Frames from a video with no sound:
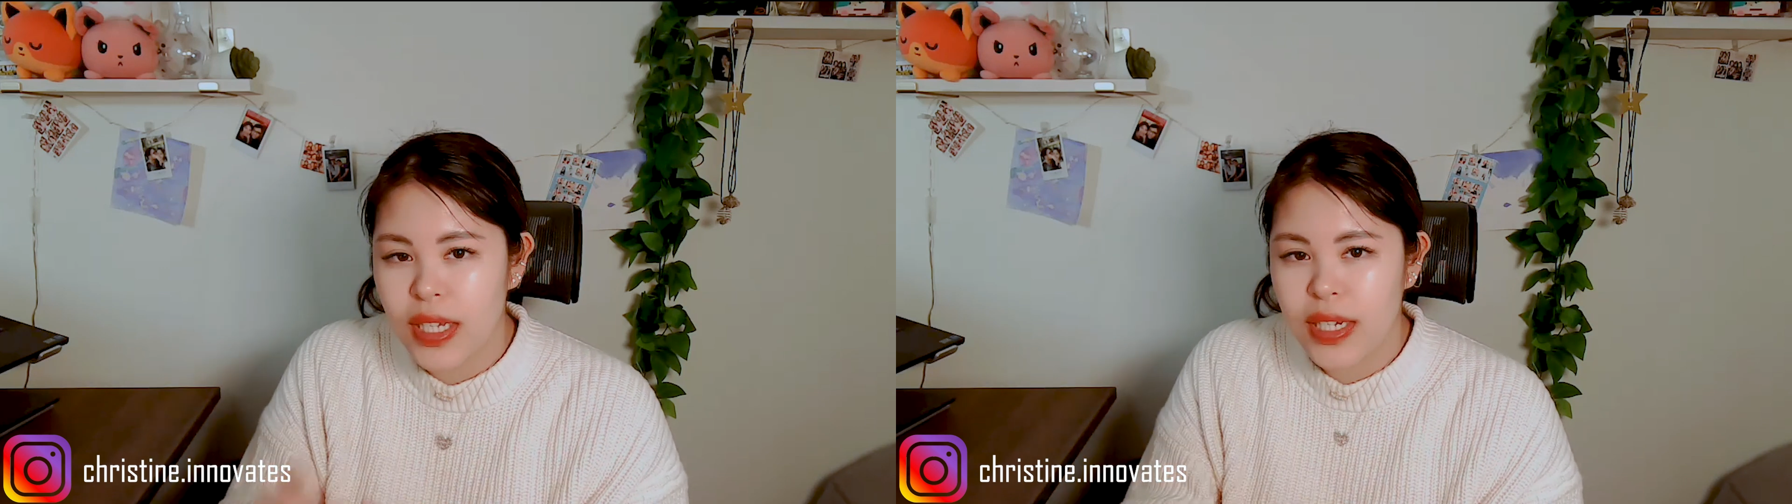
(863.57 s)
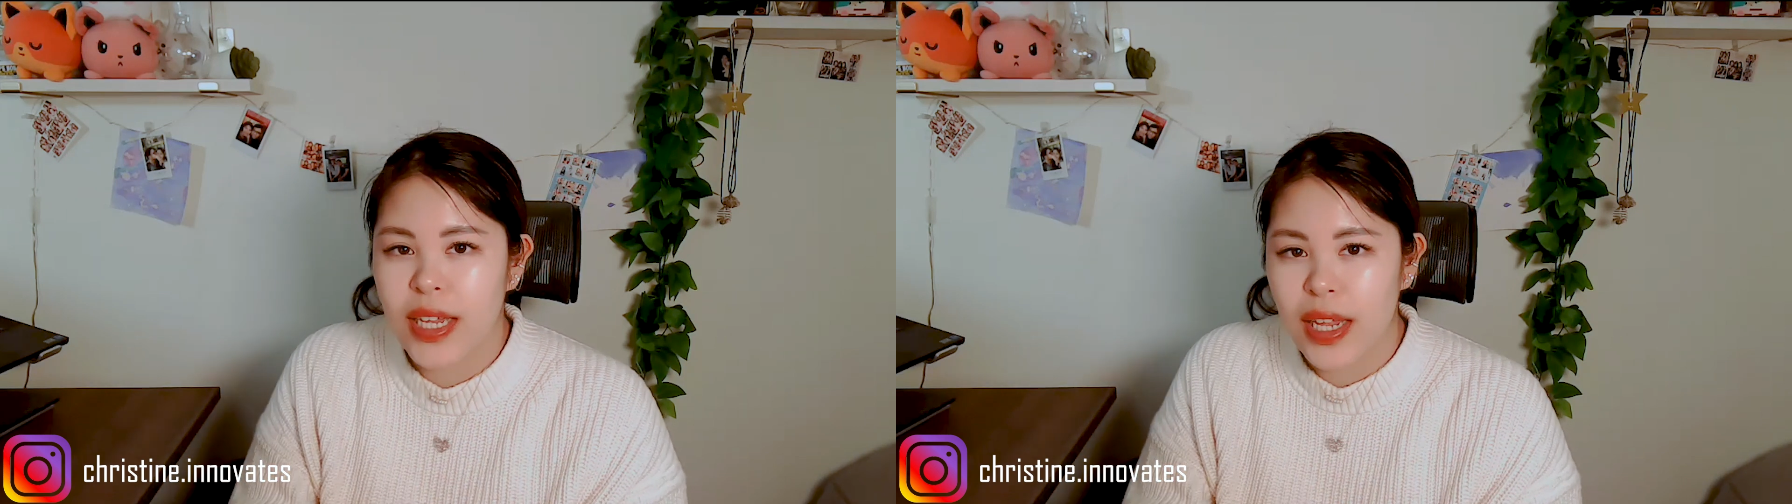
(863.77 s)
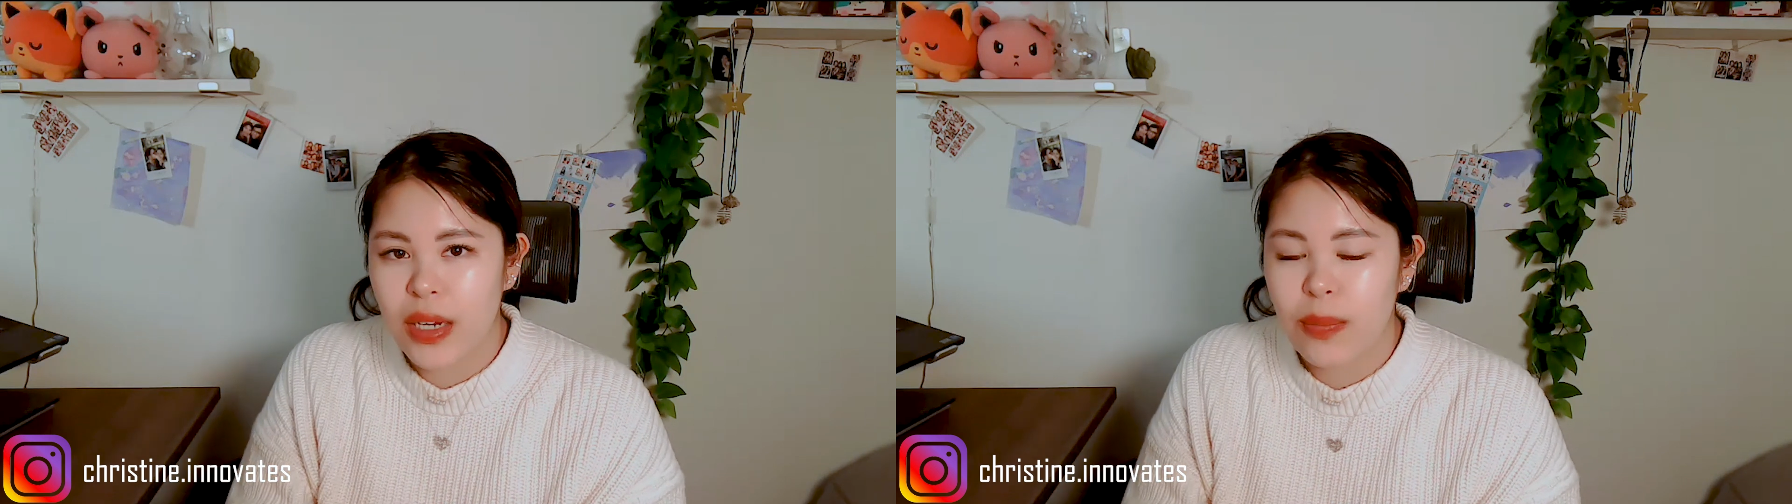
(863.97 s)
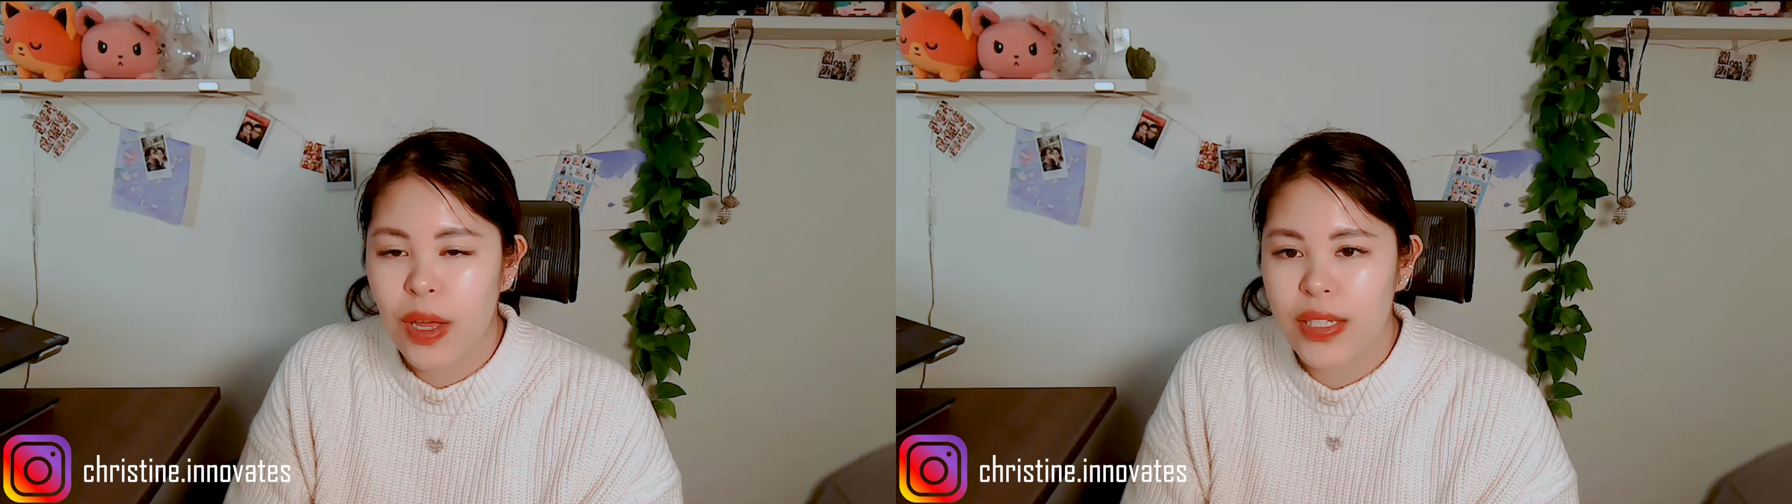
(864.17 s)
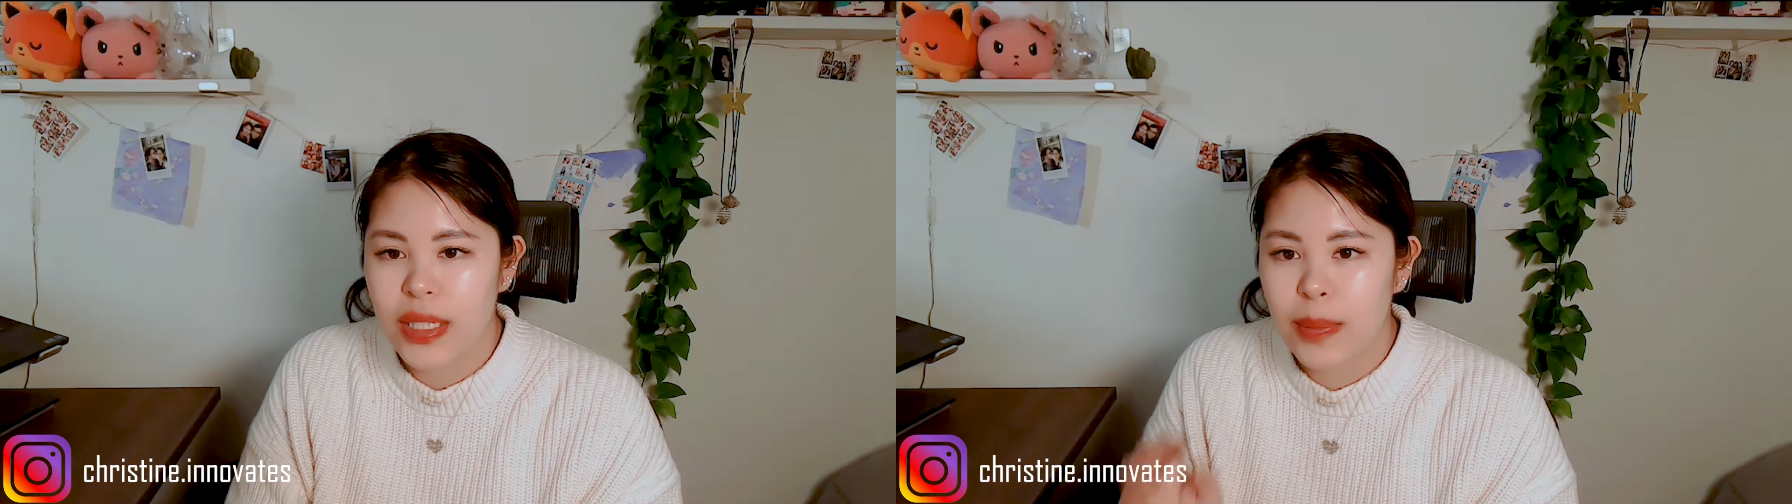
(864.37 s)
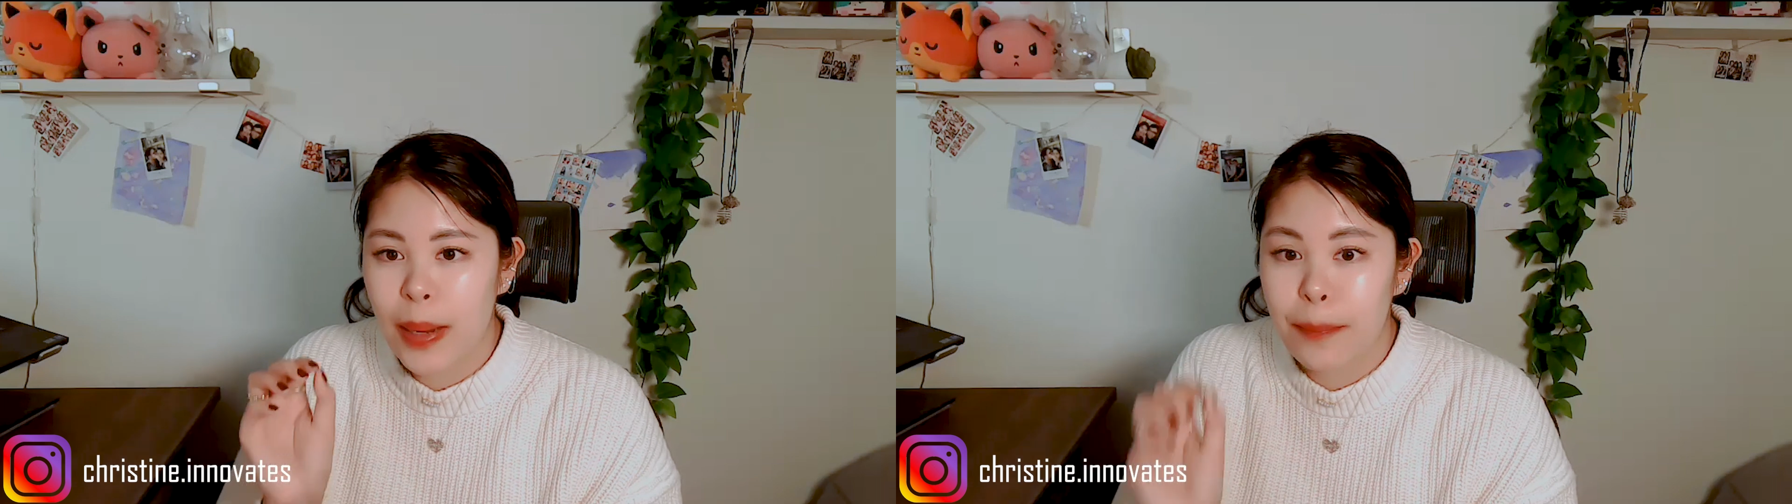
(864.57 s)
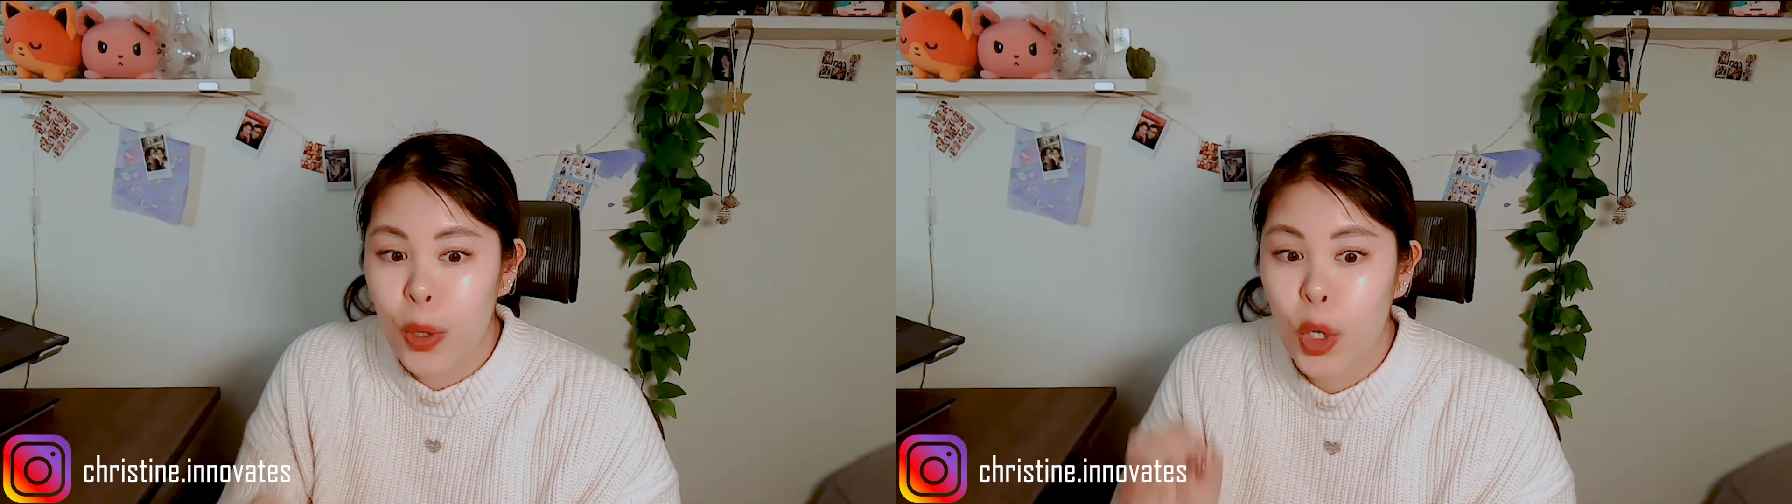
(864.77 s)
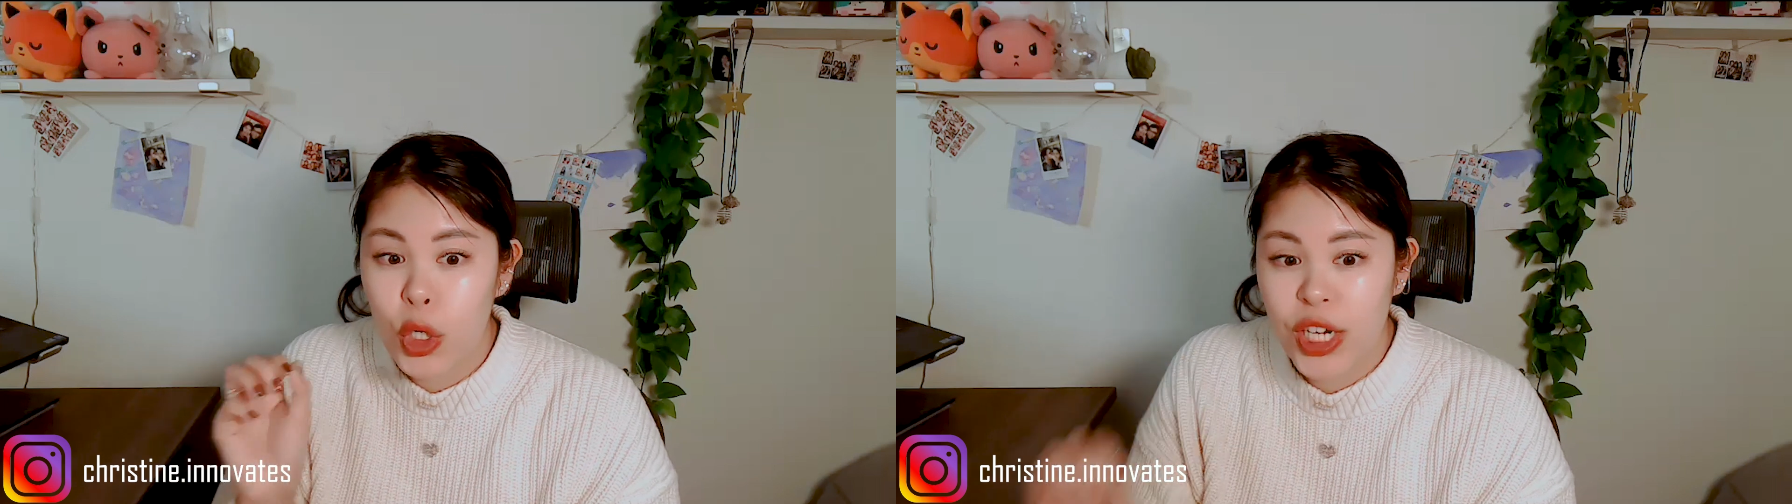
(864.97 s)
dedicated plastic bag
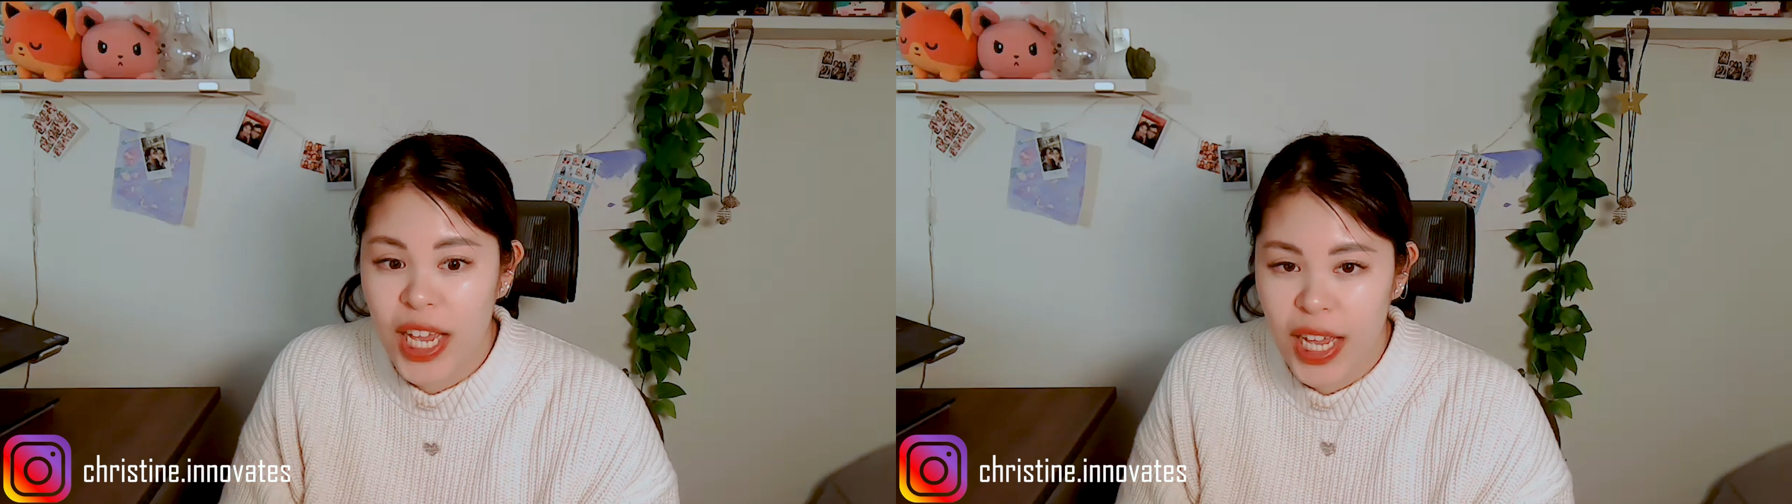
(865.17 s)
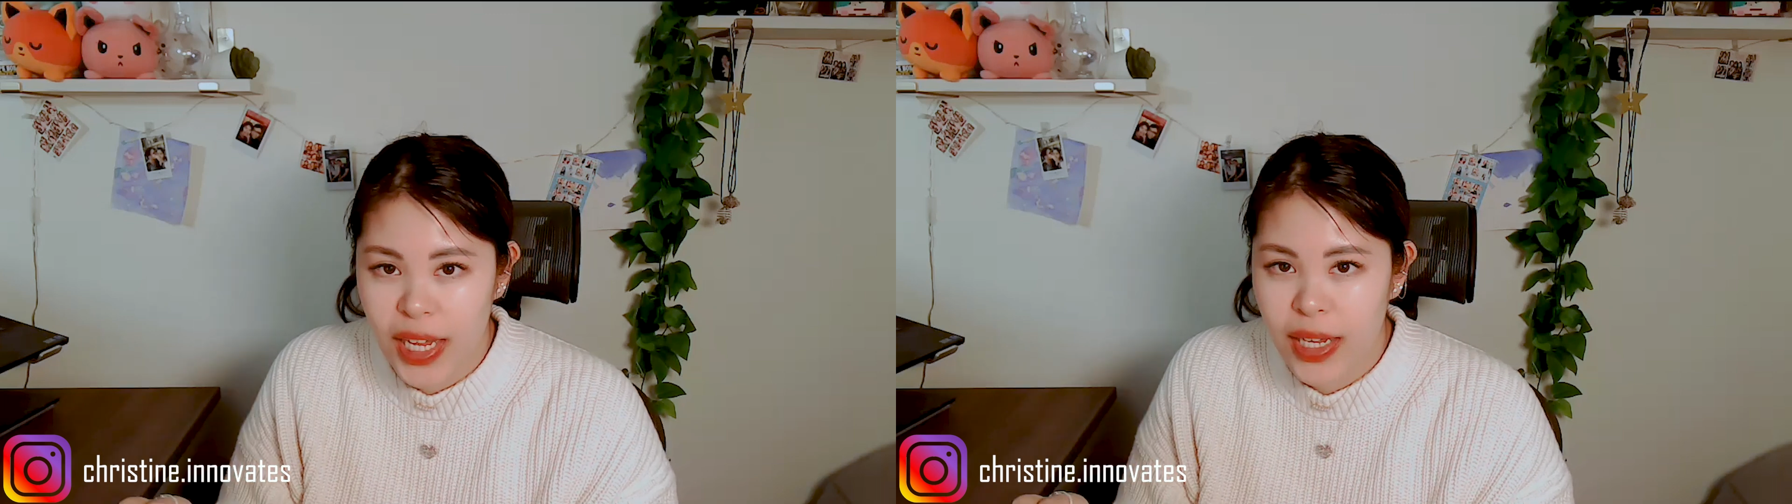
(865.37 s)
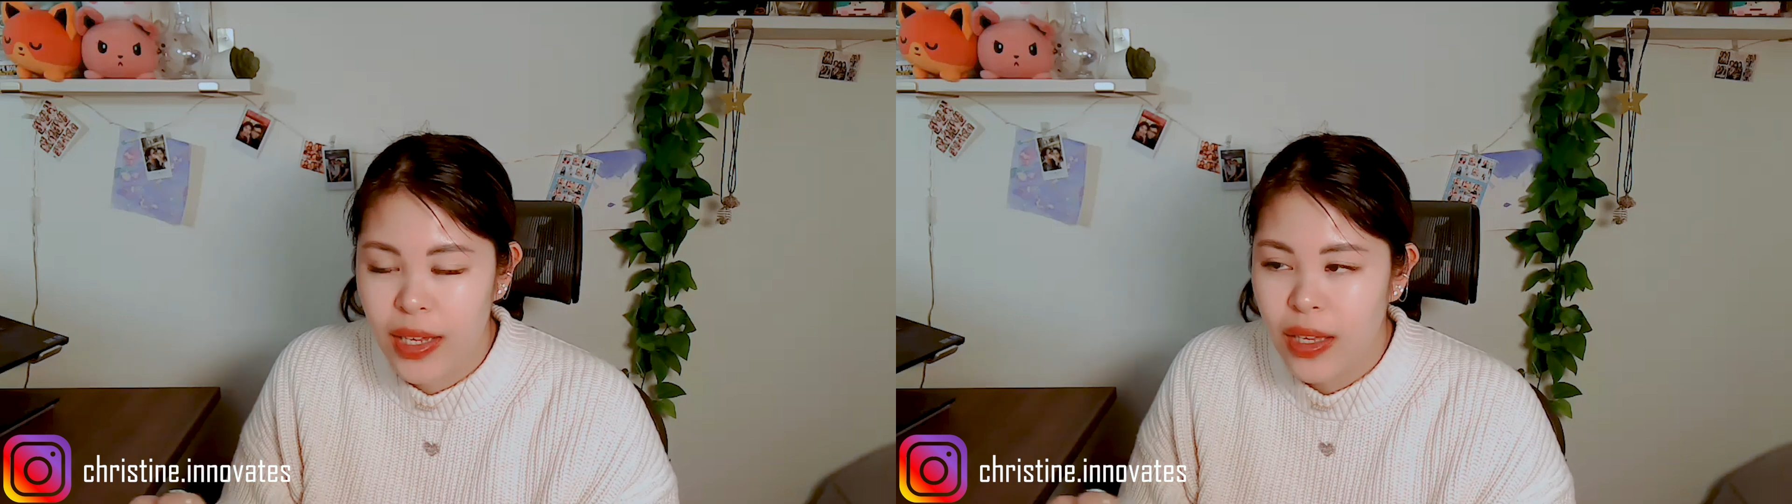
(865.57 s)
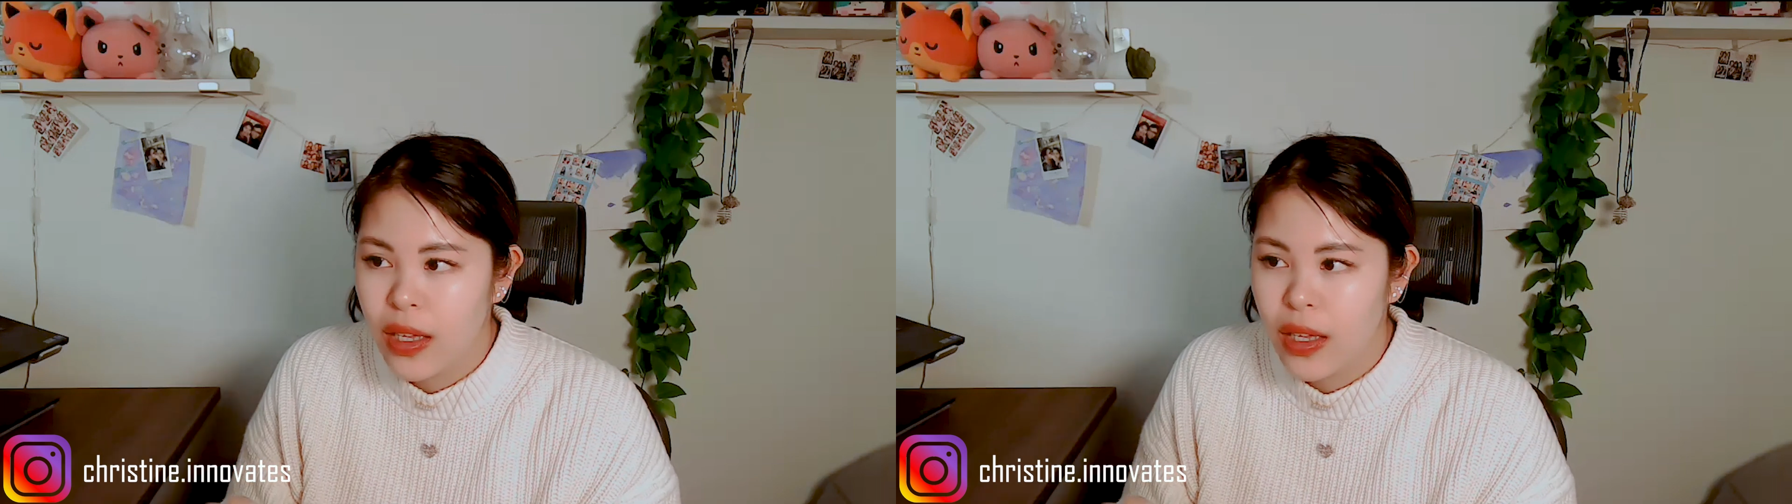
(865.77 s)
per day.